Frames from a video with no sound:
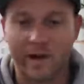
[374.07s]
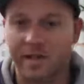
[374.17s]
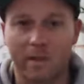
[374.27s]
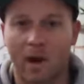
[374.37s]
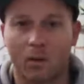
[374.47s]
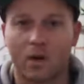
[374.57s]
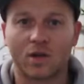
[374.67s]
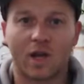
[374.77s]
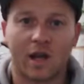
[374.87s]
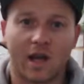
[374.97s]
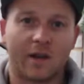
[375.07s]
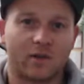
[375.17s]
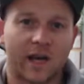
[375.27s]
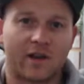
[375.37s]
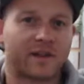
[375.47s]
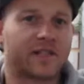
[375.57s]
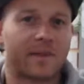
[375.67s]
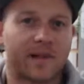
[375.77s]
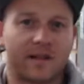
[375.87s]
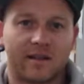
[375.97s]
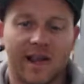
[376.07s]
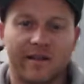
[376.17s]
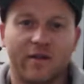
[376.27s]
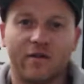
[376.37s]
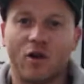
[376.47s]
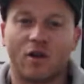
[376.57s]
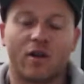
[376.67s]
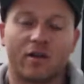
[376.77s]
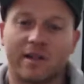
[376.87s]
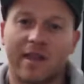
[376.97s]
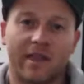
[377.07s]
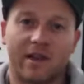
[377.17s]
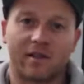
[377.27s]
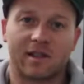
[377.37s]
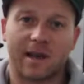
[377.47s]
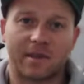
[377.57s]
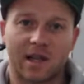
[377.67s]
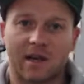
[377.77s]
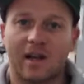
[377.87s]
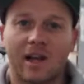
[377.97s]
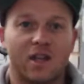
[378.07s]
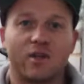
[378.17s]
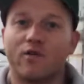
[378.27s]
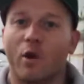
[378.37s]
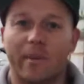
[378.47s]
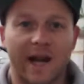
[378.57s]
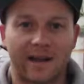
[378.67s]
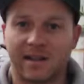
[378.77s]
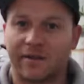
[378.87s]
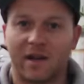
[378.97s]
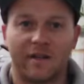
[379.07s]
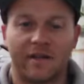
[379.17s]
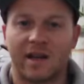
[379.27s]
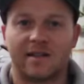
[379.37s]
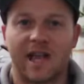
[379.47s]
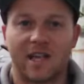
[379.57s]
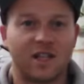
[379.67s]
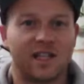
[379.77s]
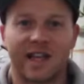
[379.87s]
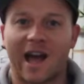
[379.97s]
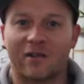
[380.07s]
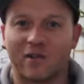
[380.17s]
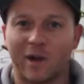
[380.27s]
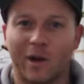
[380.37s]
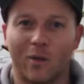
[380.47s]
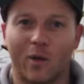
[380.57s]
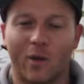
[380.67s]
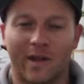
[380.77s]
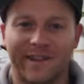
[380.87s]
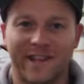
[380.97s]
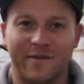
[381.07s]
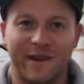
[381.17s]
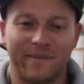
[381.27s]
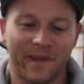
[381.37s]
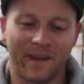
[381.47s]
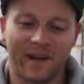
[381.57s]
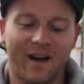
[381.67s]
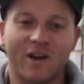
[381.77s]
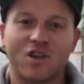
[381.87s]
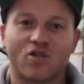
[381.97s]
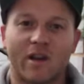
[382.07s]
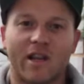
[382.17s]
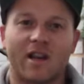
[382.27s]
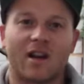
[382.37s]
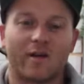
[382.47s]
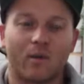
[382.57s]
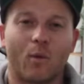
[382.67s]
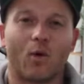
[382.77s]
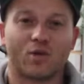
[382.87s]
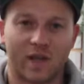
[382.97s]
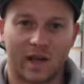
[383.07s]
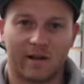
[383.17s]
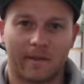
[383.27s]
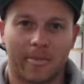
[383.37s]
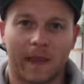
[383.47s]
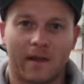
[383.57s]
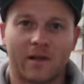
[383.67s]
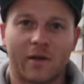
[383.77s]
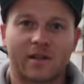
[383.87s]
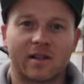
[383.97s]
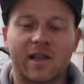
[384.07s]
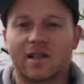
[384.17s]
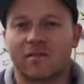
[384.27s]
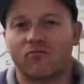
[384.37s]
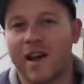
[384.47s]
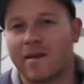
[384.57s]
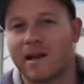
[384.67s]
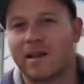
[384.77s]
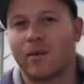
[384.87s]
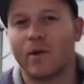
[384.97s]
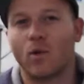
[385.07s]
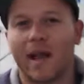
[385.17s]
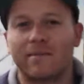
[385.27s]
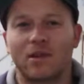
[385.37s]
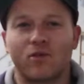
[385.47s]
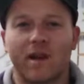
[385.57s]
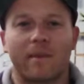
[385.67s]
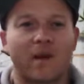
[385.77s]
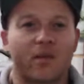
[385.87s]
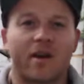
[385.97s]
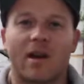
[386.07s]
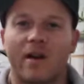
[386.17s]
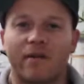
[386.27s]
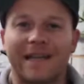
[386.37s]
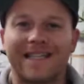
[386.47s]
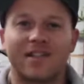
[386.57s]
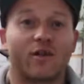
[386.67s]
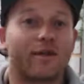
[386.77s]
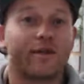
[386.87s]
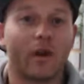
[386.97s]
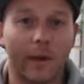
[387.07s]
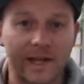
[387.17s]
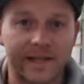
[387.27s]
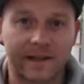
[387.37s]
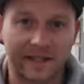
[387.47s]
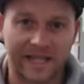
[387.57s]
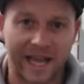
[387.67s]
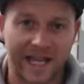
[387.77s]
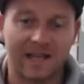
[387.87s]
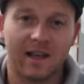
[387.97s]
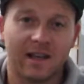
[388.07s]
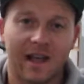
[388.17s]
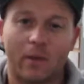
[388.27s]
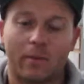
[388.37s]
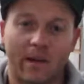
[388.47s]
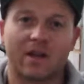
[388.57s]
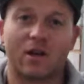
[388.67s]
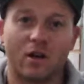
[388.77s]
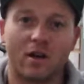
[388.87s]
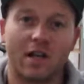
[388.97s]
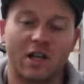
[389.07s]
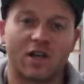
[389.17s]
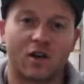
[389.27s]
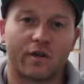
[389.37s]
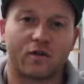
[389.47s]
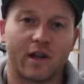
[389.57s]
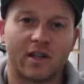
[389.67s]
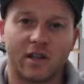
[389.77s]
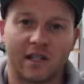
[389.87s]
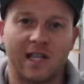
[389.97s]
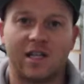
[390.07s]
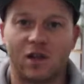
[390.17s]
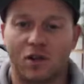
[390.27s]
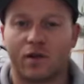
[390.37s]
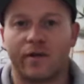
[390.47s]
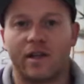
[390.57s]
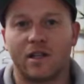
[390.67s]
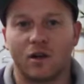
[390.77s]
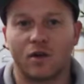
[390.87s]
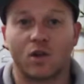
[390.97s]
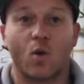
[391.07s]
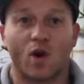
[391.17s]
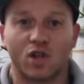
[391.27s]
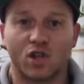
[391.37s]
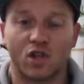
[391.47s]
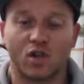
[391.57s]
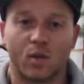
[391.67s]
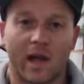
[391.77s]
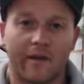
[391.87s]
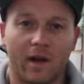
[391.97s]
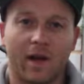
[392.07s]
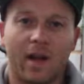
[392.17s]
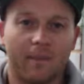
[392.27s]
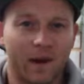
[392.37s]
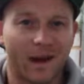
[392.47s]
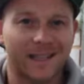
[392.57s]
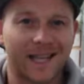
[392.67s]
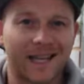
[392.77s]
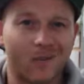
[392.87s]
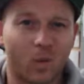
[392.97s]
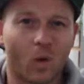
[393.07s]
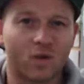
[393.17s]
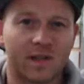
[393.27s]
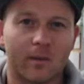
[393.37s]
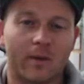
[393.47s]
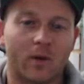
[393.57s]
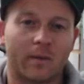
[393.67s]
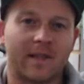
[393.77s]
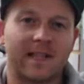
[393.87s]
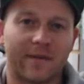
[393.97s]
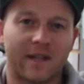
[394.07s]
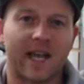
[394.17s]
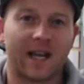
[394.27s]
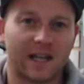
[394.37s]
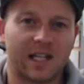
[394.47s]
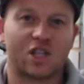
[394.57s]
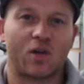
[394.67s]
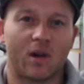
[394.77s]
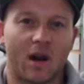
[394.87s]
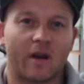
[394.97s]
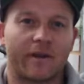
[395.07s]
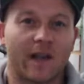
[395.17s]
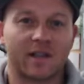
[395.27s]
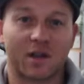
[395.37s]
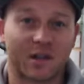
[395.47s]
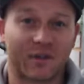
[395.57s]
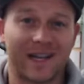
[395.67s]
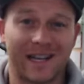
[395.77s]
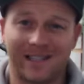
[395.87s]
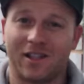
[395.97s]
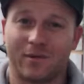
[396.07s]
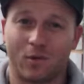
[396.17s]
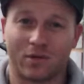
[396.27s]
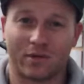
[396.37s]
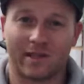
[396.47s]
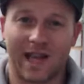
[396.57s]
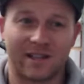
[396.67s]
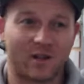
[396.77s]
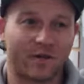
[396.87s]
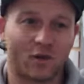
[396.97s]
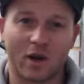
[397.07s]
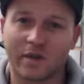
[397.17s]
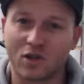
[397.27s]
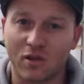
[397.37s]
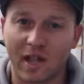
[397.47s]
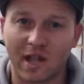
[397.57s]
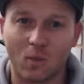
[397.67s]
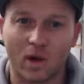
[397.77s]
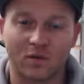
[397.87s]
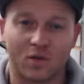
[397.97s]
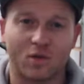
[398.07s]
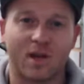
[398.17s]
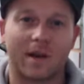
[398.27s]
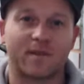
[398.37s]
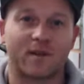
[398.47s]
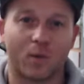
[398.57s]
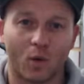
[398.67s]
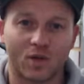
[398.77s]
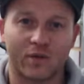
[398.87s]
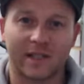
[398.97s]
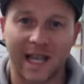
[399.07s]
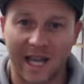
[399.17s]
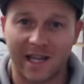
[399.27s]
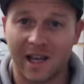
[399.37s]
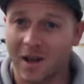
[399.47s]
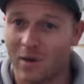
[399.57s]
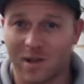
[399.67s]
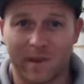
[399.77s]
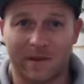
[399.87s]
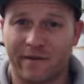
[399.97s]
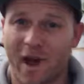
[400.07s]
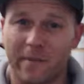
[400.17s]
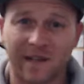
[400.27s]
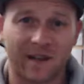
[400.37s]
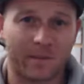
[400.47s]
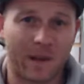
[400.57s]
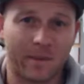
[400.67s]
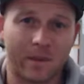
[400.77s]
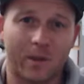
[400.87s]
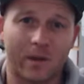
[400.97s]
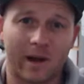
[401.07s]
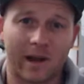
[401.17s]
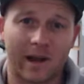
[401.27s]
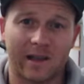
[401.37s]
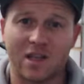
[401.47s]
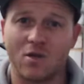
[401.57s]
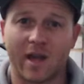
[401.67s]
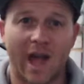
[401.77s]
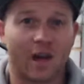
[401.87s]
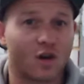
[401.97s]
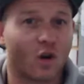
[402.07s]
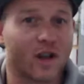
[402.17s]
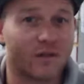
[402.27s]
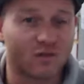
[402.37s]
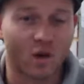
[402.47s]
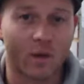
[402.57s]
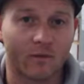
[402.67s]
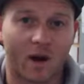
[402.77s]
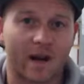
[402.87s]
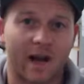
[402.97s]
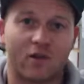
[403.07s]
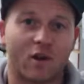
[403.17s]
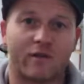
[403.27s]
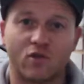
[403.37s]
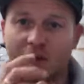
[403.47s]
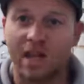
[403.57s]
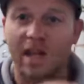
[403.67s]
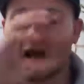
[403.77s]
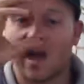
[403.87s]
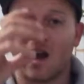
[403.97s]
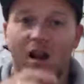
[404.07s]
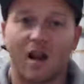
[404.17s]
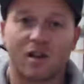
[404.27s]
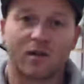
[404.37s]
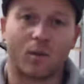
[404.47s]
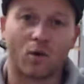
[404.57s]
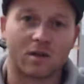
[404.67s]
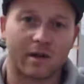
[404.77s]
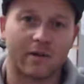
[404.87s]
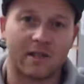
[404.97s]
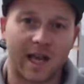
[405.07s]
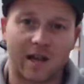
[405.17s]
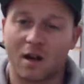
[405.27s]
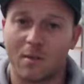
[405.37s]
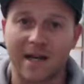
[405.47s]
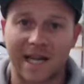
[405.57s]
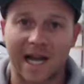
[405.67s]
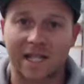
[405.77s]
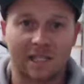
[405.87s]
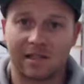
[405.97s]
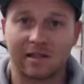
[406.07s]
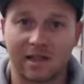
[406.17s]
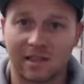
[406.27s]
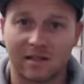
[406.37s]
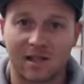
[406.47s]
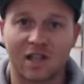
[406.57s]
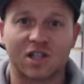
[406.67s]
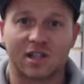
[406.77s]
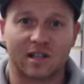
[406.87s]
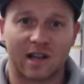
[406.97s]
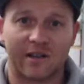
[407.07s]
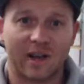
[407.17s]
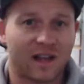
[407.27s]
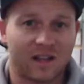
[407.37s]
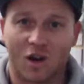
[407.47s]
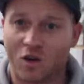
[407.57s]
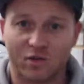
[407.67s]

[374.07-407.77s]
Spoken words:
or you wear a smartwatch, and it will tell you the steps in the day. If you've not got 10,000 steps done, you've not been active enough that day. You need to get out and do a little walk in the evening. Are you drinking enough water? So it's recommended that we all aim to drink about 3.5 litres of fluid a day. That will be included in your soft drinks, your teas, your coffees, your squash, your juice, whatever. But ideally, water, we want to be definitely getting at least 2.5 to 3 litres of water a day. So if you're not even drinking 1 or 2 cups of water a day, which about 5% of people in the UK are not even doing right now, not even drinking a glass of water every day. I know my dad doesn't. He doesn't touch the stuff.